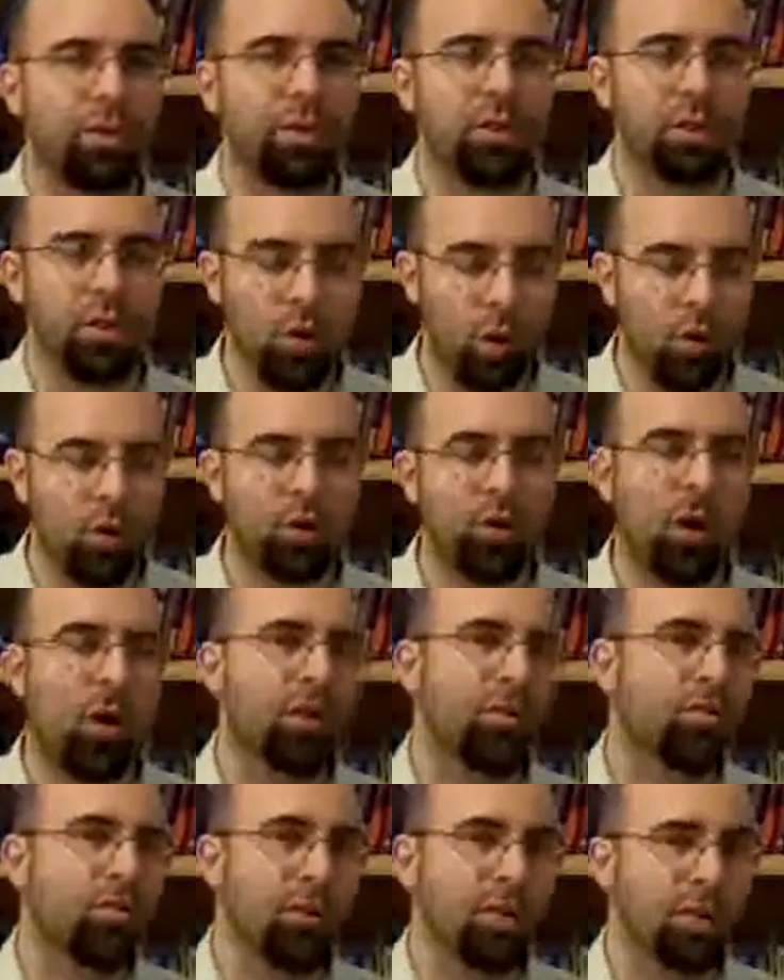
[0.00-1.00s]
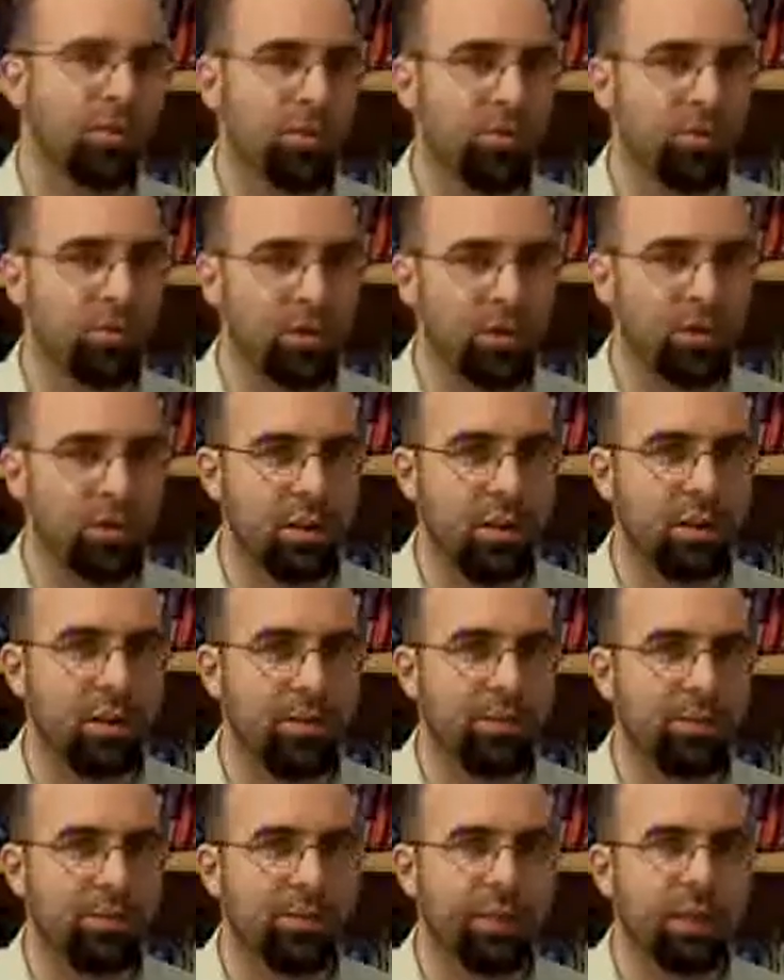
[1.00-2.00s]
in total contradiction to each
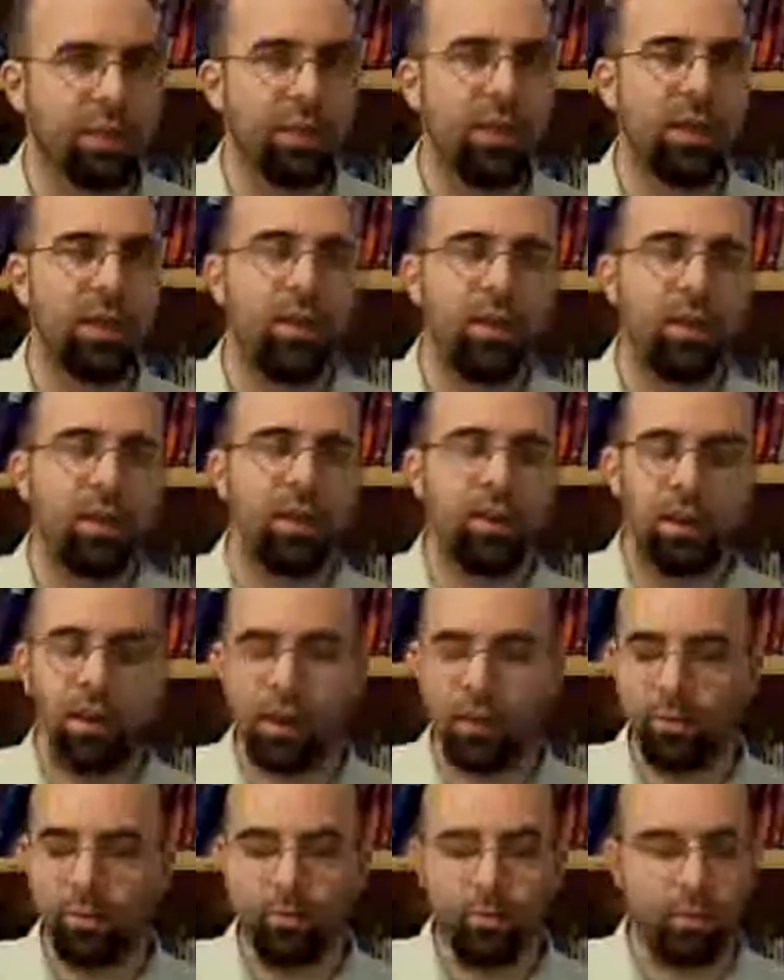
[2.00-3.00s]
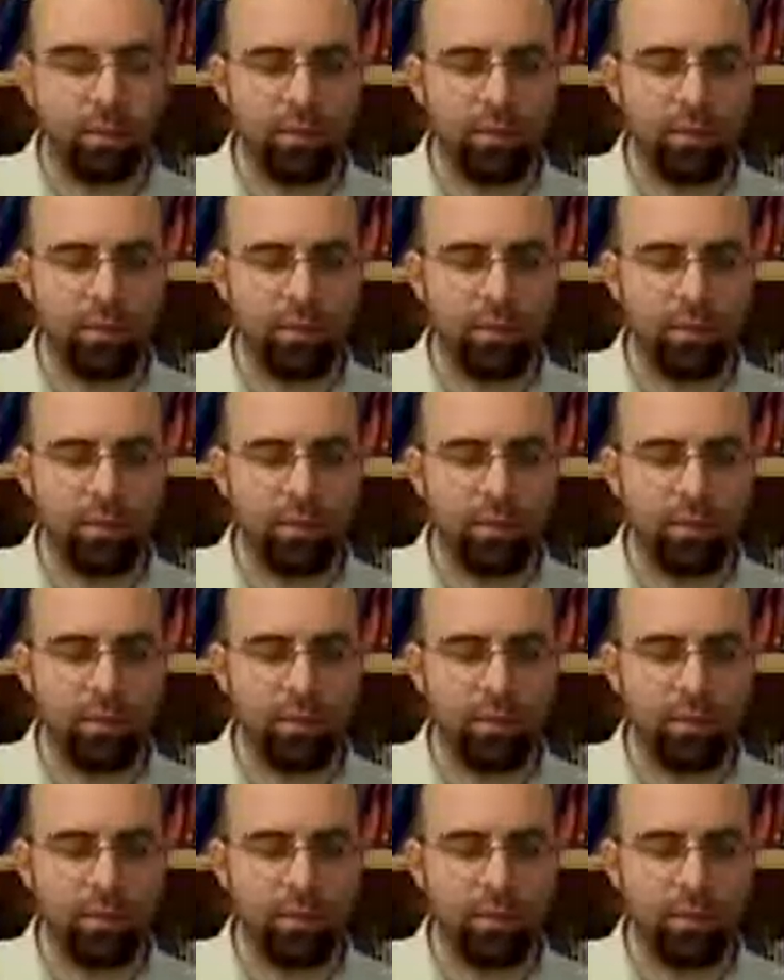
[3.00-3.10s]
other.